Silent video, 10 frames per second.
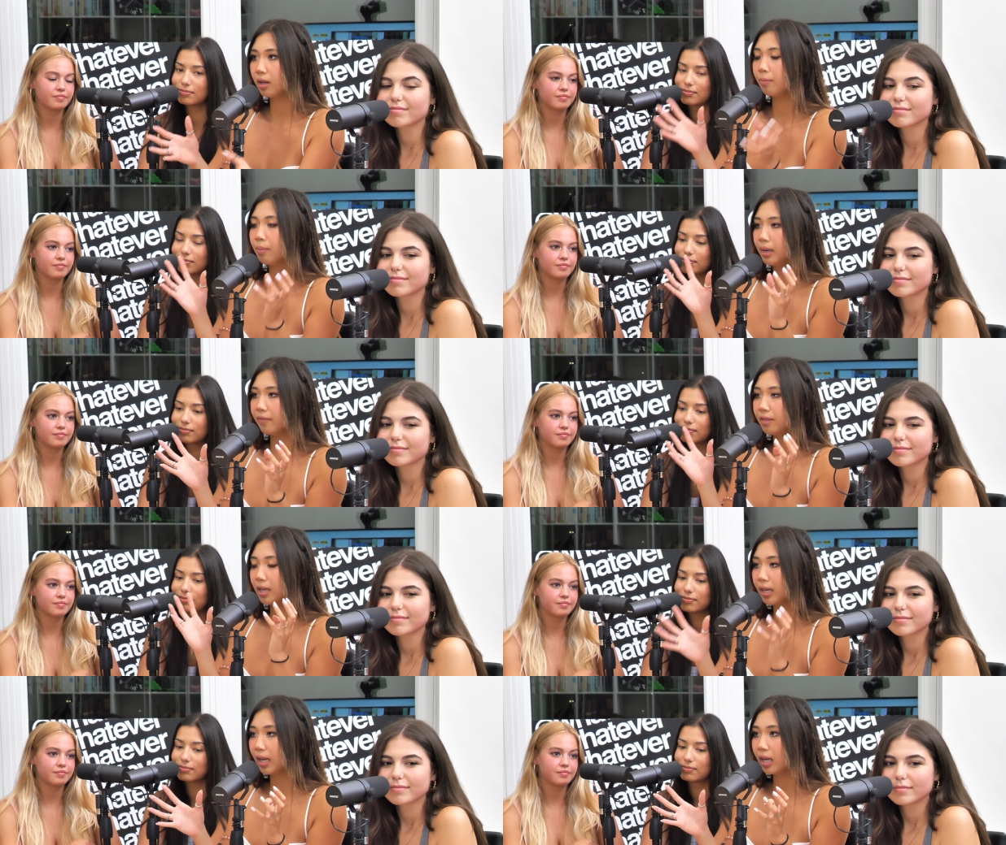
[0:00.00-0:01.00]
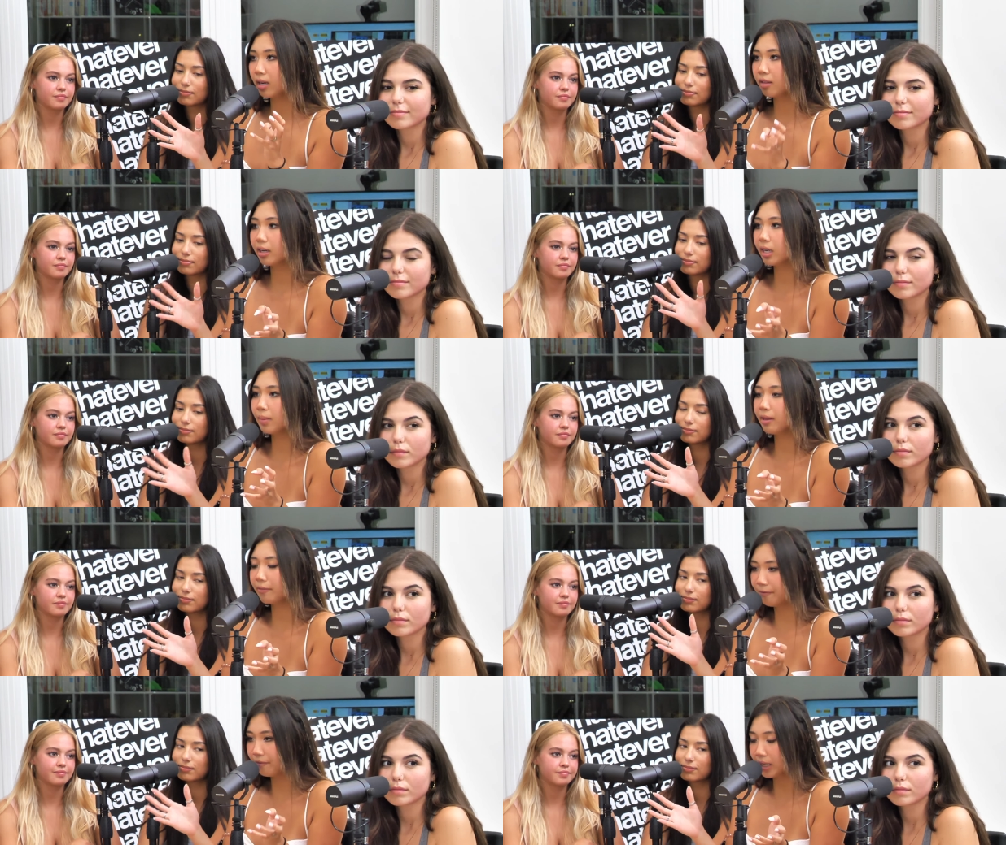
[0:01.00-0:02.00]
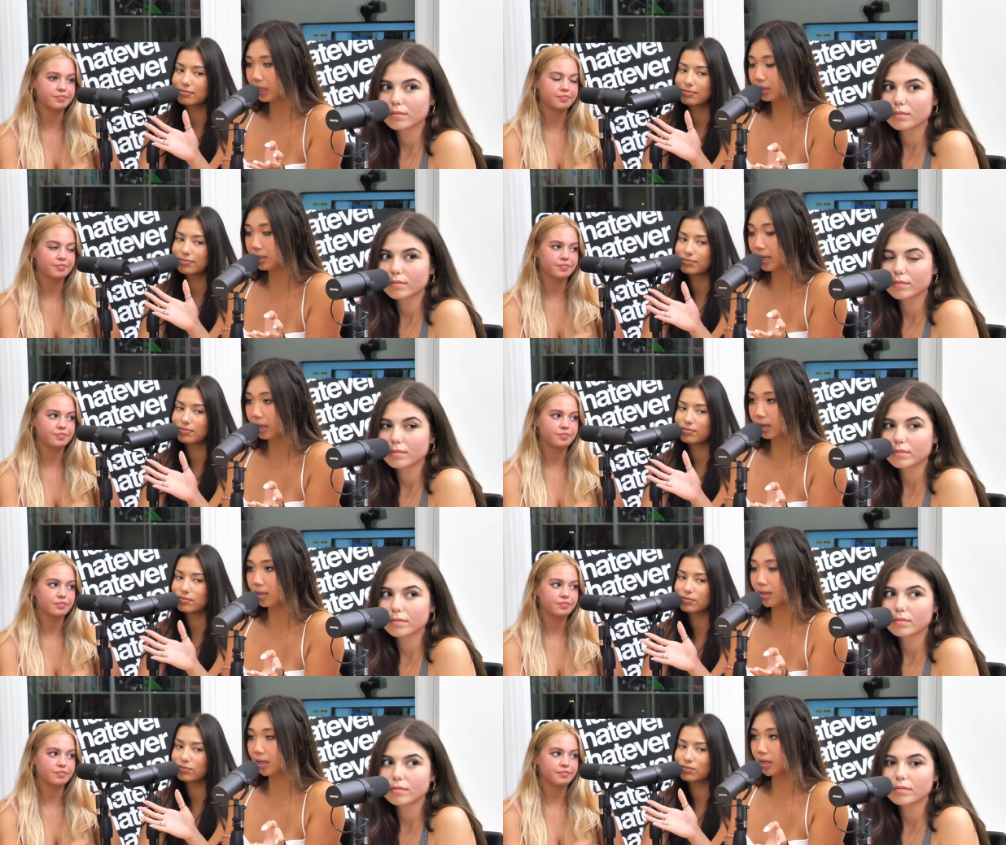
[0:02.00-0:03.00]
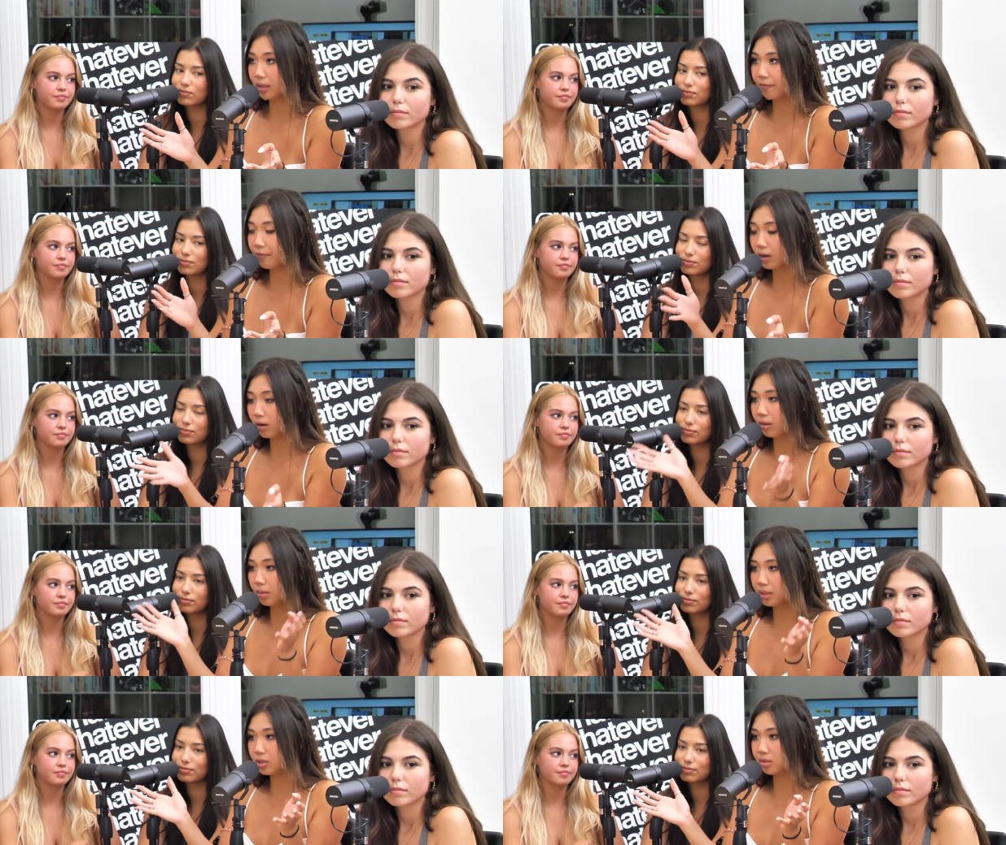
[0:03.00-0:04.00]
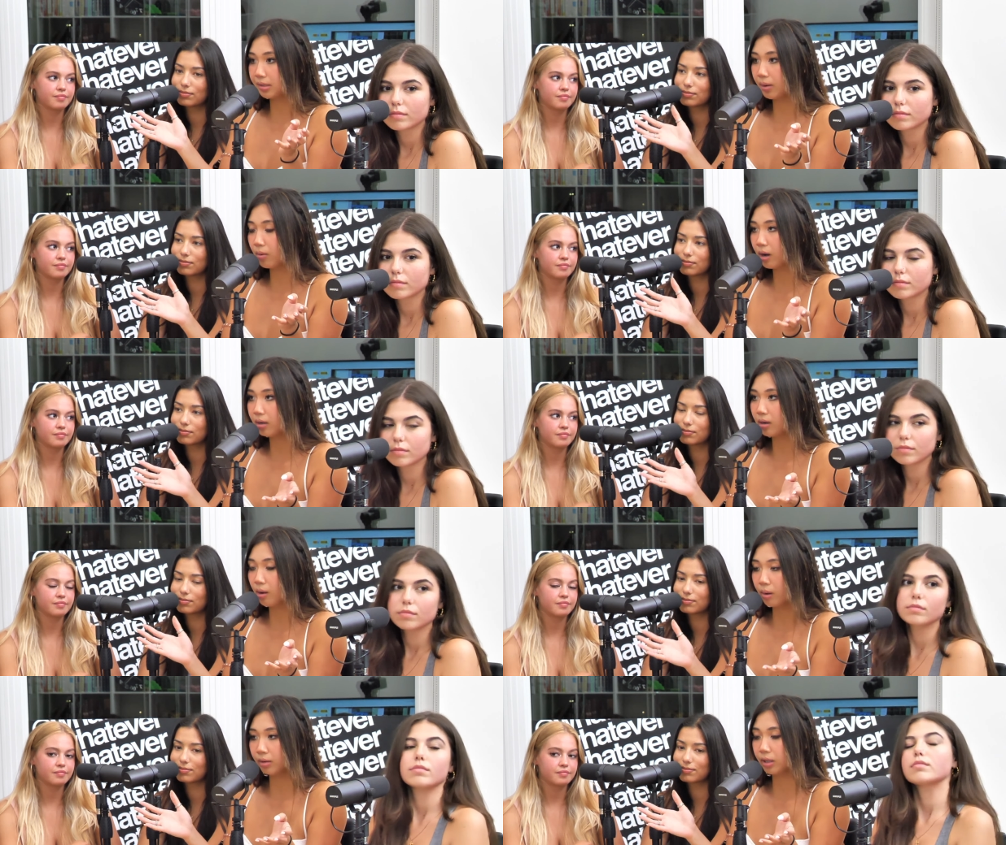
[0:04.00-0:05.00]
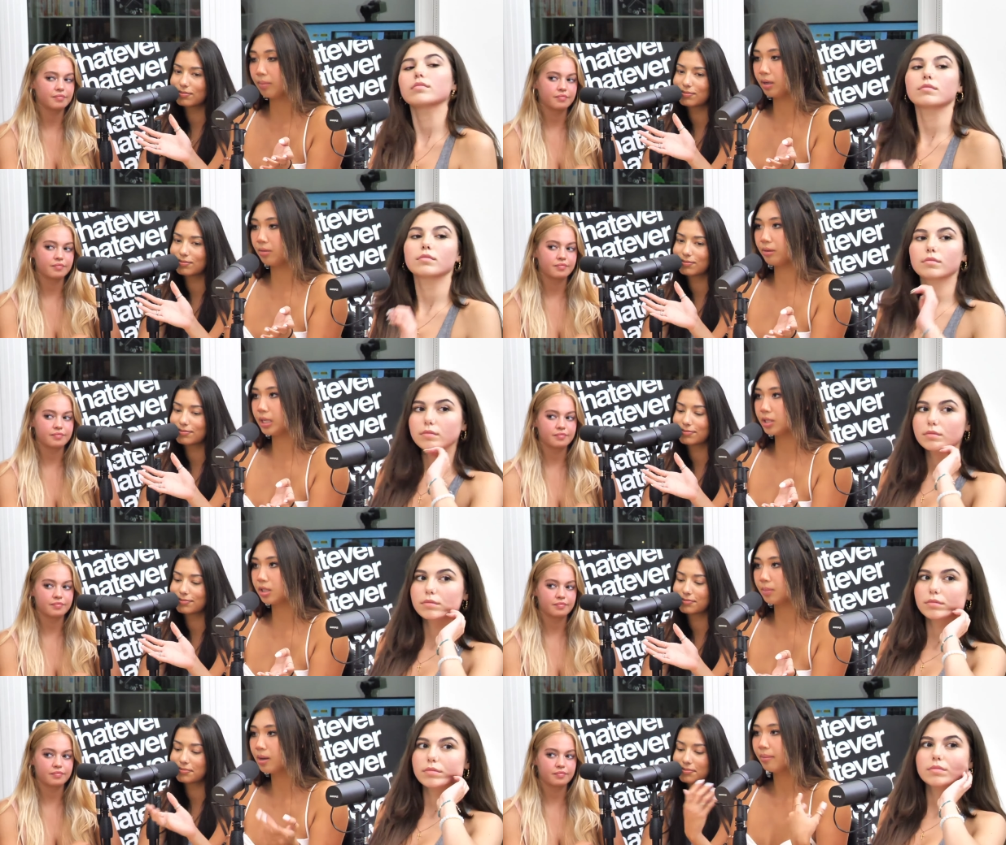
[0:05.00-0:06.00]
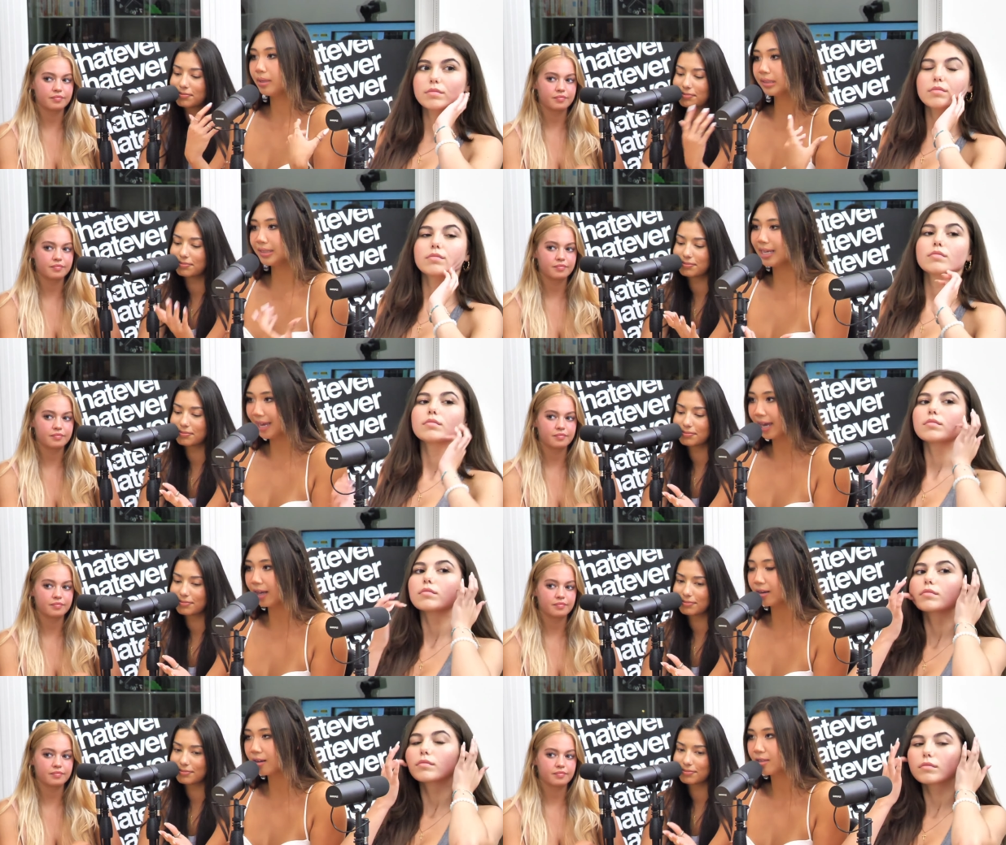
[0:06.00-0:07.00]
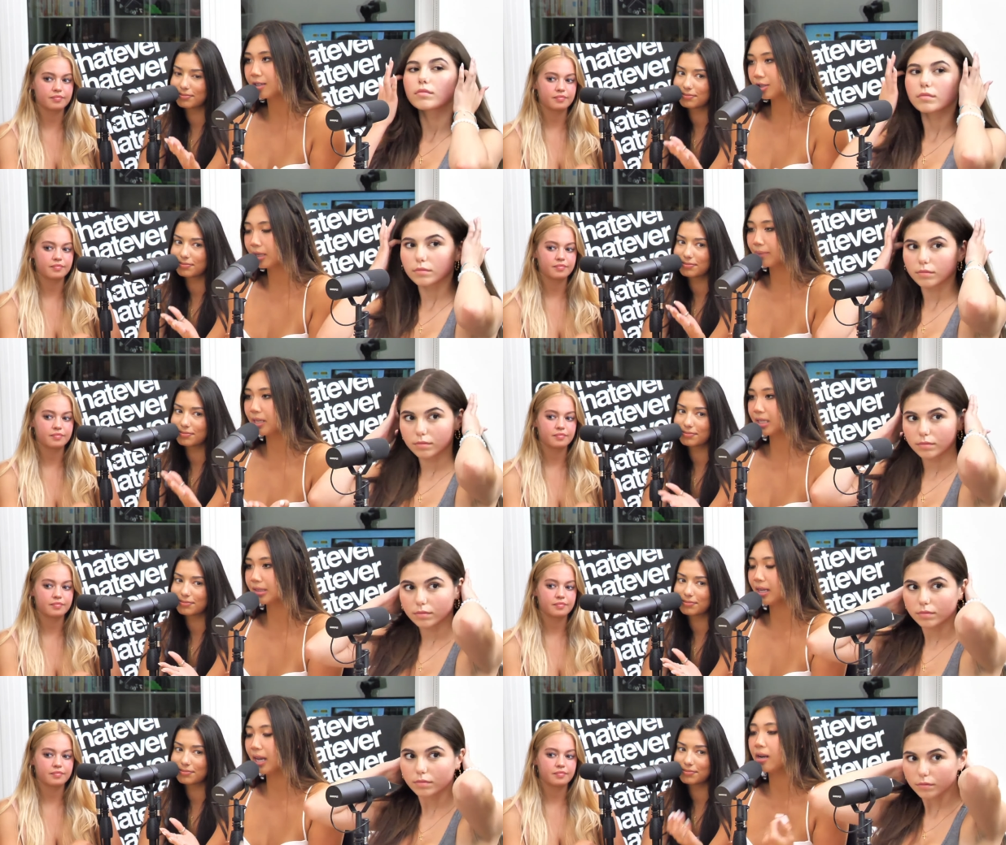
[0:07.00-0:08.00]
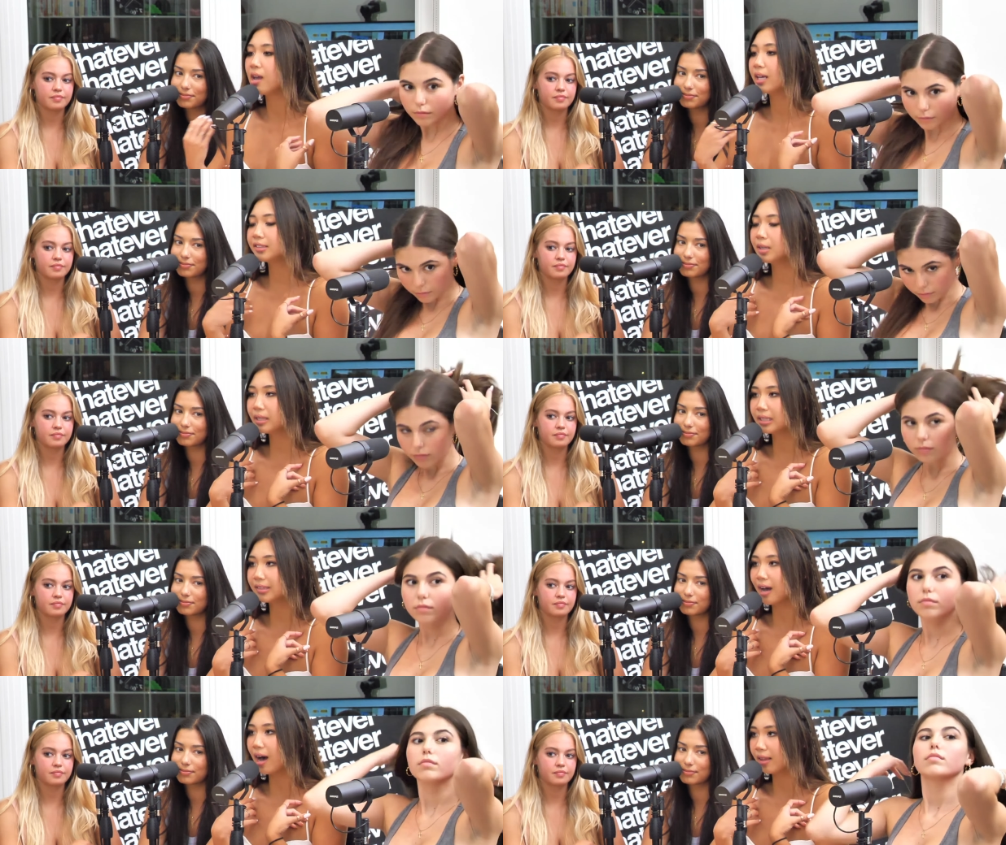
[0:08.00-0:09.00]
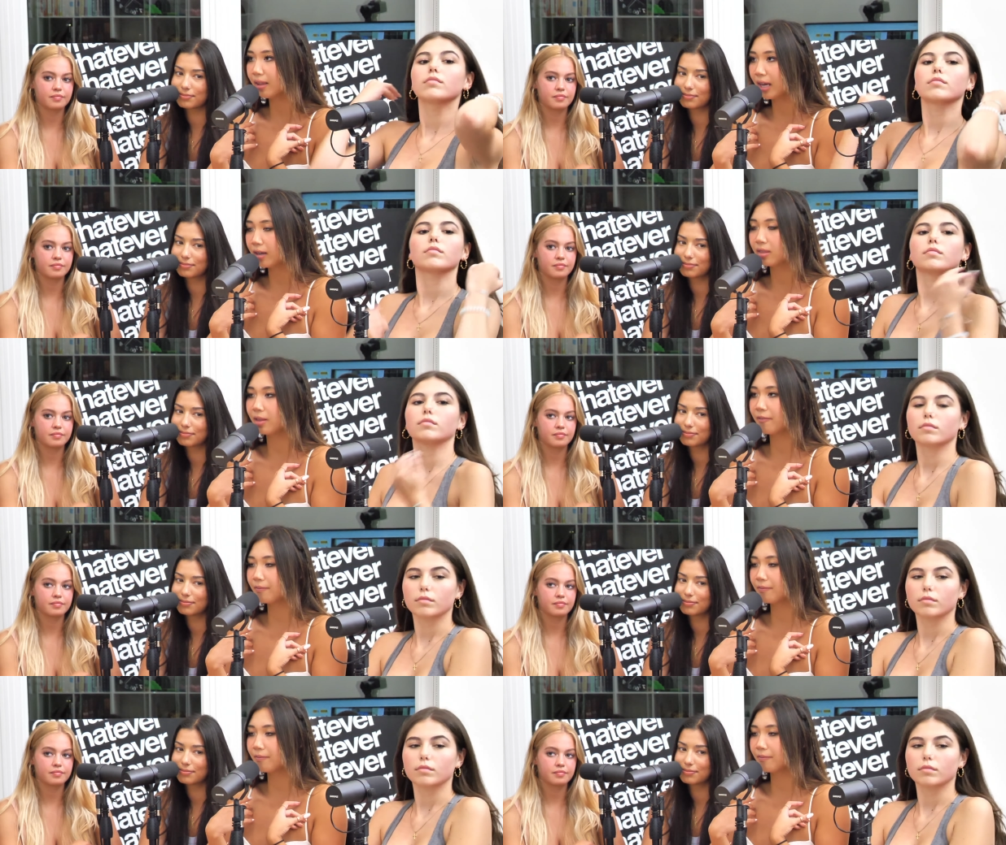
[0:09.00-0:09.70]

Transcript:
Speaker 1: Eh, but if they can, they're gonna be a fucking dick and they're gonna fuck all the bitches they want, and not want to commit in a relationship because they can. They do it because they can. It's not because I like the